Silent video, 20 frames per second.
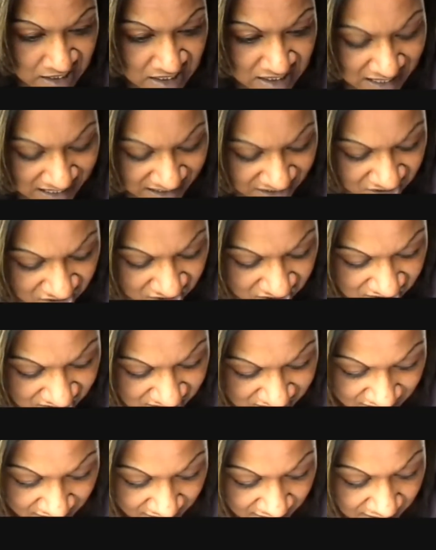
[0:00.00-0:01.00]
So that's
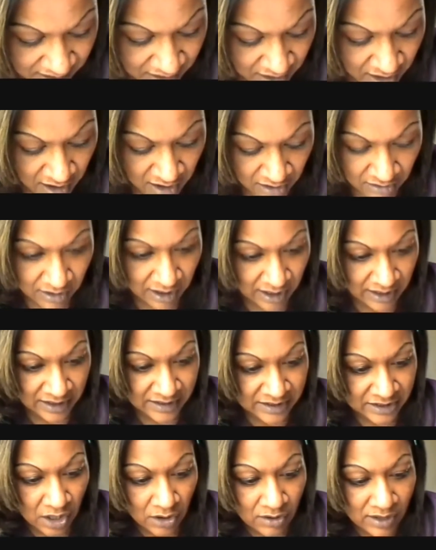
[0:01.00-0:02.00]
just sick. Right,
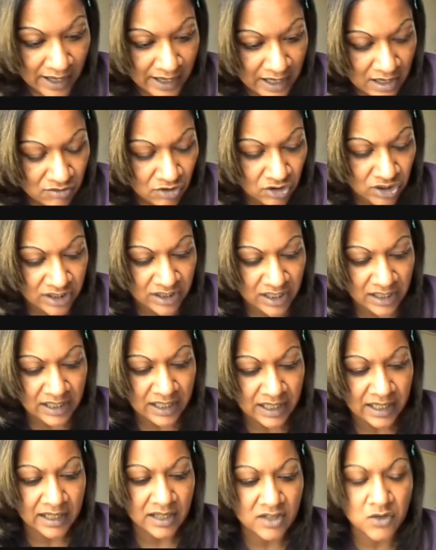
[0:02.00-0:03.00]
let's go later on in the
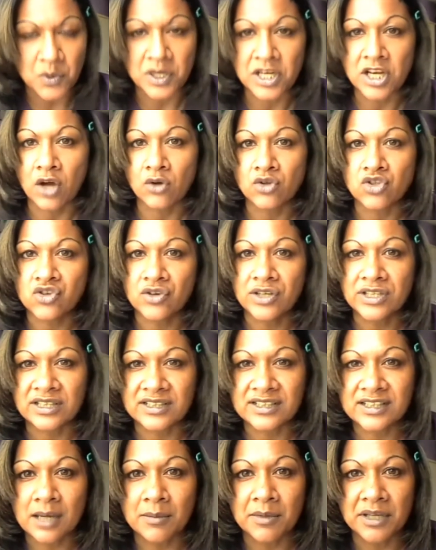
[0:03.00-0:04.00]
year because we know during
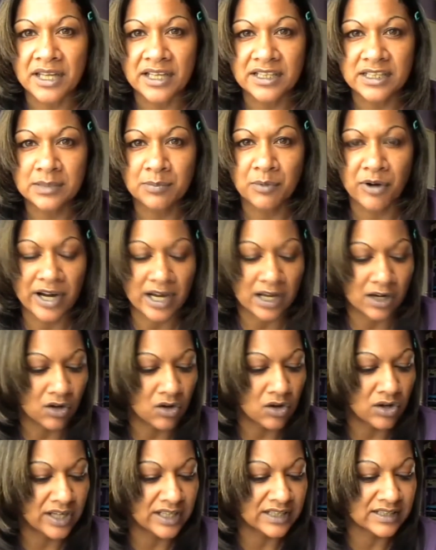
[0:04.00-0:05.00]
the summer they spray a
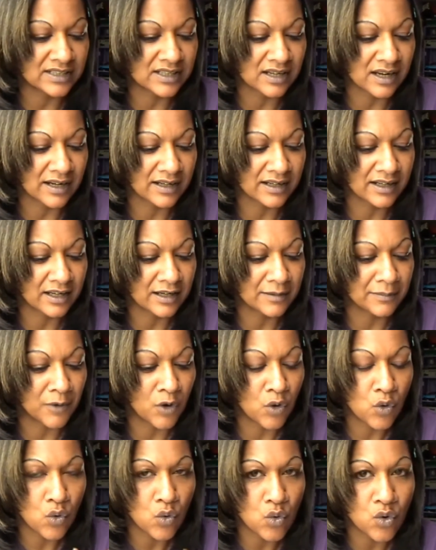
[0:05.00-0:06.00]
lot. It's like
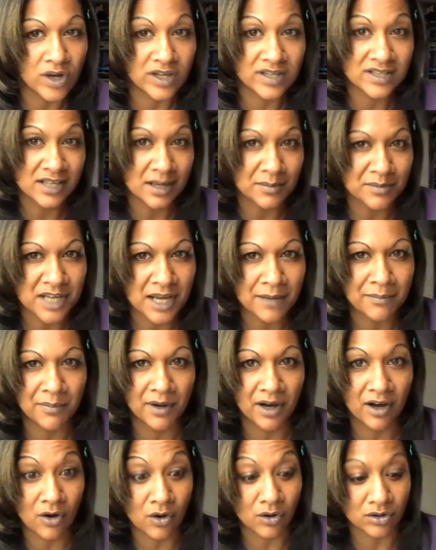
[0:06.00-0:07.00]
August,
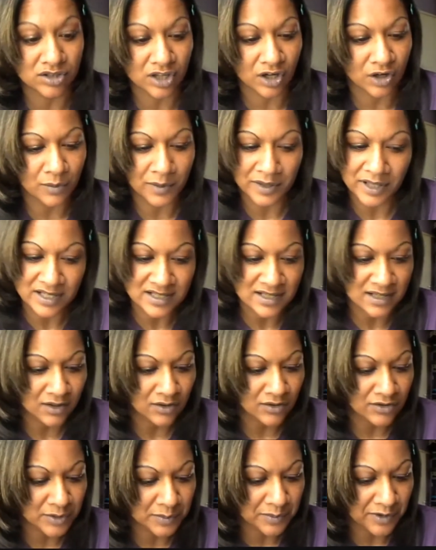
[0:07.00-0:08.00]
September, October. There's a
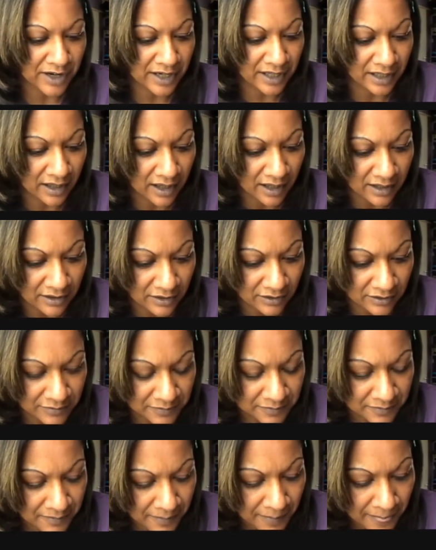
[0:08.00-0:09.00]
lot of spraying going
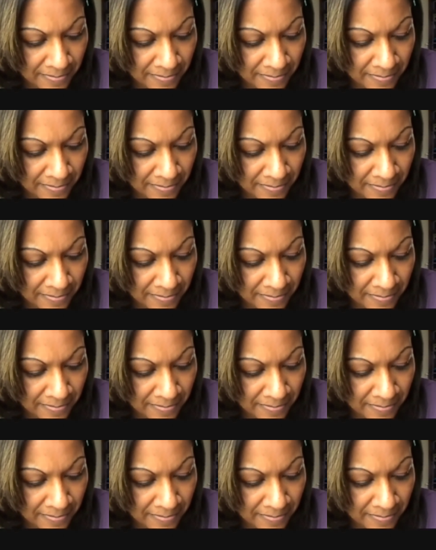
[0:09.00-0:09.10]
on.